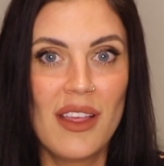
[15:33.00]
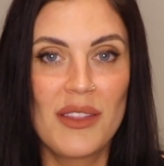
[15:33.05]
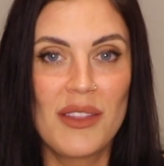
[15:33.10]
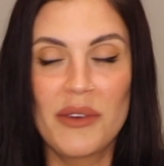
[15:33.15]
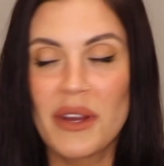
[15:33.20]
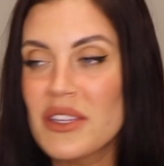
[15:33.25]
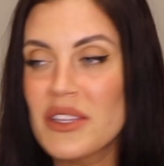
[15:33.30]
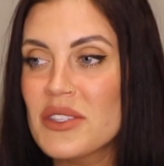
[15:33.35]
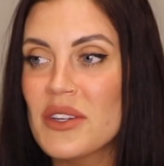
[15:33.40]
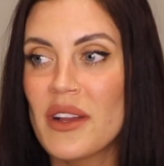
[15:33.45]

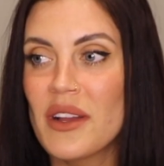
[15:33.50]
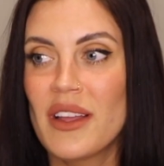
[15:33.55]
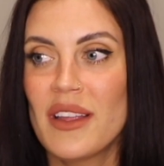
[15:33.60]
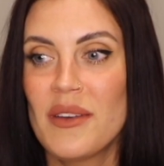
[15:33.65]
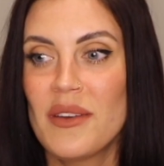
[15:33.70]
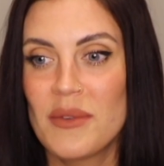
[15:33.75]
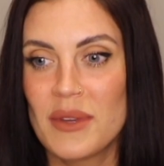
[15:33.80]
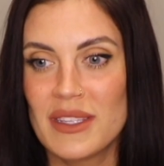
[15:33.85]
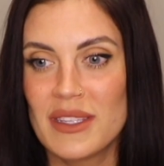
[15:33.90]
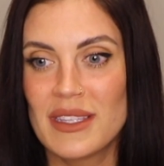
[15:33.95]
The
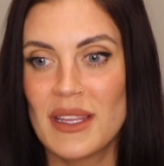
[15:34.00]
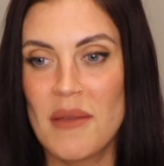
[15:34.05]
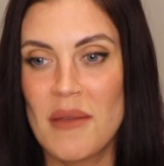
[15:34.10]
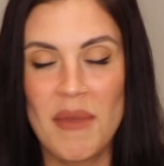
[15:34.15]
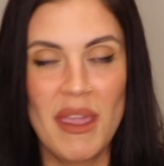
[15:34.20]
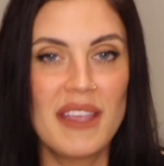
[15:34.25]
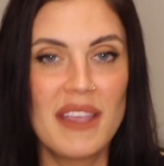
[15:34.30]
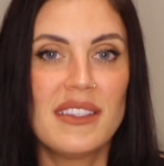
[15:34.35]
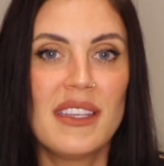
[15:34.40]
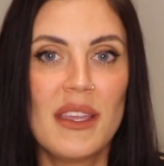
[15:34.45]
restaurant was
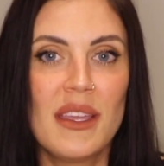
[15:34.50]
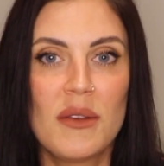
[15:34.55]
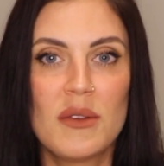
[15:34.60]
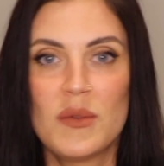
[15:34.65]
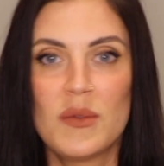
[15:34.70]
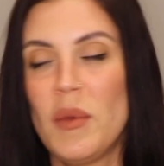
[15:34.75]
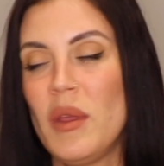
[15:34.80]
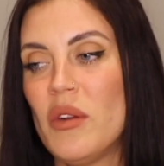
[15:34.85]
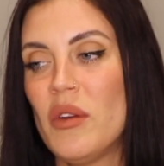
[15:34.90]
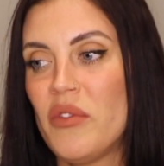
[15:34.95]
amazing,
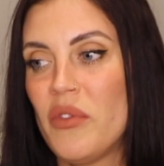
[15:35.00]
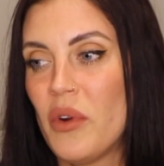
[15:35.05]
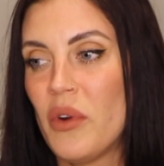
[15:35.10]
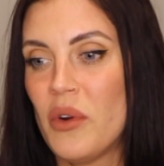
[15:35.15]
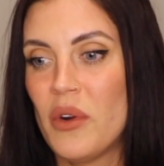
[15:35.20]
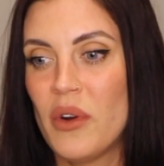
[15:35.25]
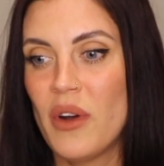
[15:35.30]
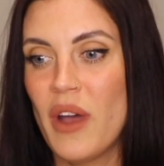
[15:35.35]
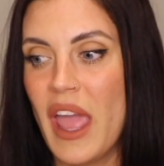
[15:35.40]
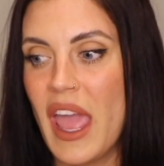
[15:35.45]
was
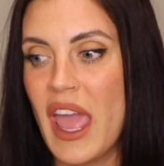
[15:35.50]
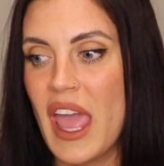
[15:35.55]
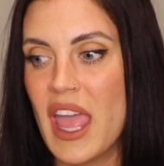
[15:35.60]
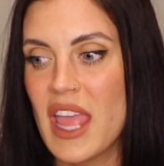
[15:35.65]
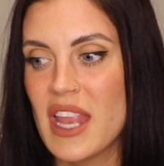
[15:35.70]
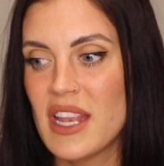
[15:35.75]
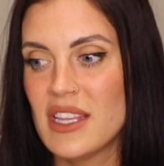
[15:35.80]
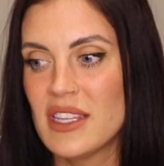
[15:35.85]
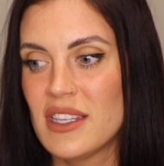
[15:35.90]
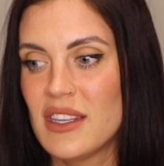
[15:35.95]
beautiful,
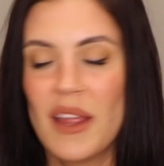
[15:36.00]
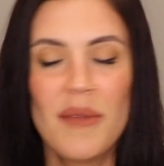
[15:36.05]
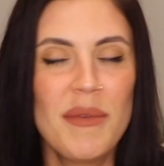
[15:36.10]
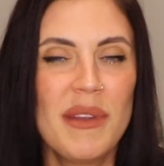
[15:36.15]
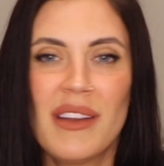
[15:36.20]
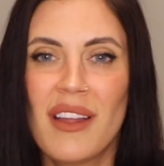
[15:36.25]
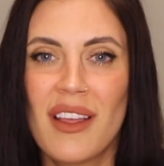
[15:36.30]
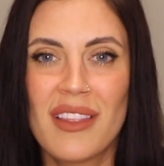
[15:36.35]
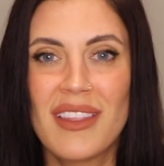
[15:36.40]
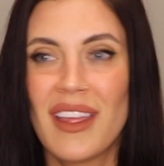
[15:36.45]
and
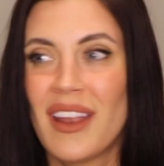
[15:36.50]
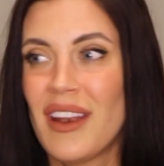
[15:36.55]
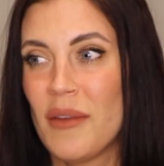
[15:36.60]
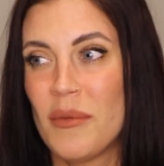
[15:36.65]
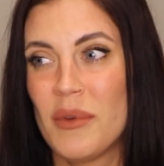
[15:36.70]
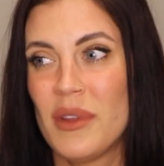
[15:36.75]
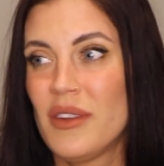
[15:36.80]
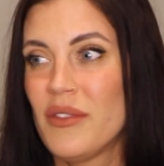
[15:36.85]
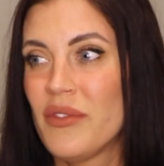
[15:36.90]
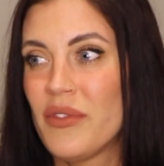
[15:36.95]
not that I
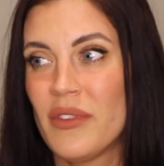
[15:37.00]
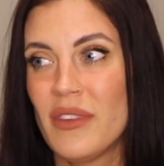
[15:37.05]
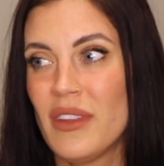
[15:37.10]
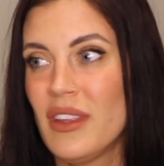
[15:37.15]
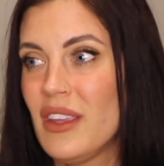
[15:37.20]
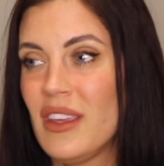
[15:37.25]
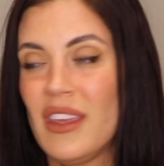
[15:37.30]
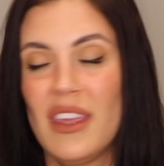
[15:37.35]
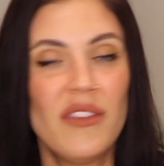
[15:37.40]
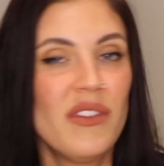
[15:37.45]
would have
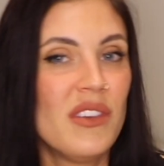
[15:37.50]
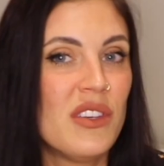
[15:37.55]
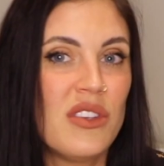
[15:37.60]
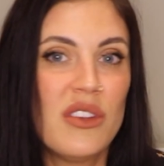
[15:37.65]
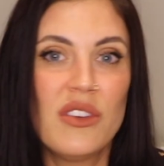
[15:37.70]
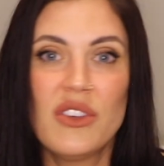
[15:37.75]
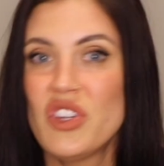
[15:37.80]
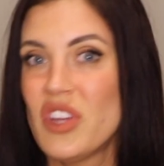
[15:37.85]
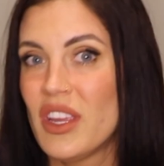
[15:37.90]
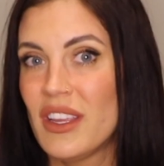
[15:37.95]
given
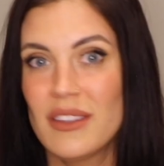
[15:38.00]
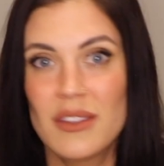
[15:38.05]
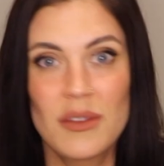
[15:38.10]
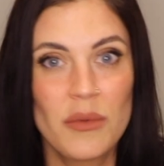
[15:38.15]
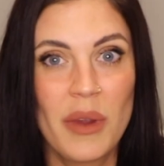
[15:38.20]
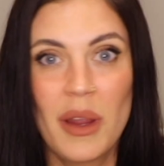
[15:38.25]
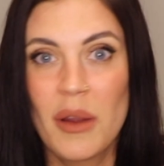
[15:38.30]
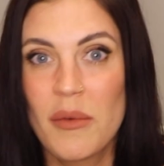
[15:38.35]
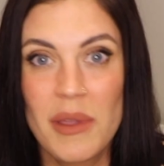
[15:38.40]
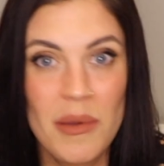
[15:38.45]
two shits
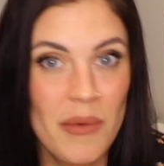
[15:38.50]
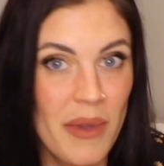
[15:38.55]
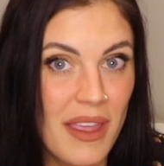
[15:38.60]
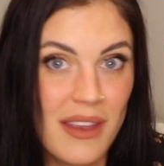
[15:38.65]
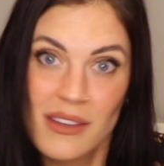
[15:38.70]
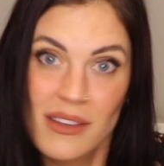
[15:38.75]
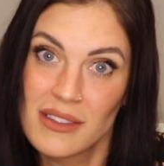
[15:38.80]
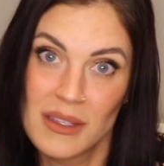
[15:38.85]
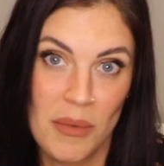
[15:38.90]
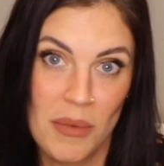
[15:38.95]
where we
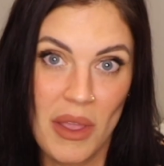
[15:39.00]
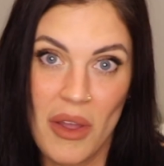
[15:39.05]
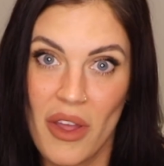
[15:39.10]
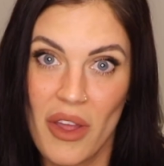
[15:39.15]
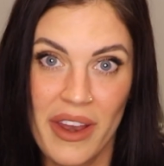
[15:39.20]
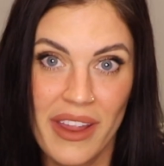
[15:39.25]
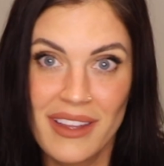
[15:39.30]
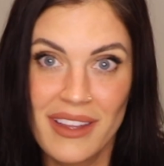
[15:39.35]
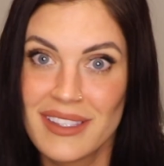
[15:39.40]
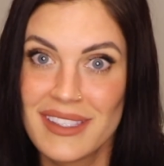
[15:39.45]
went, to be
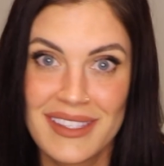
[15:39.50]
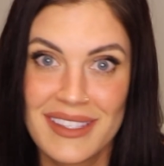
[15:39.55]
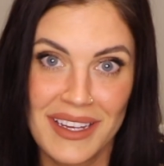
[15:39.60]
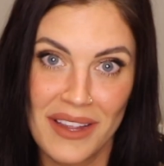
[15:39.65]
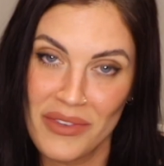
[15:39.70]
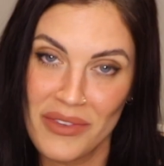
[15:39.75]
honest.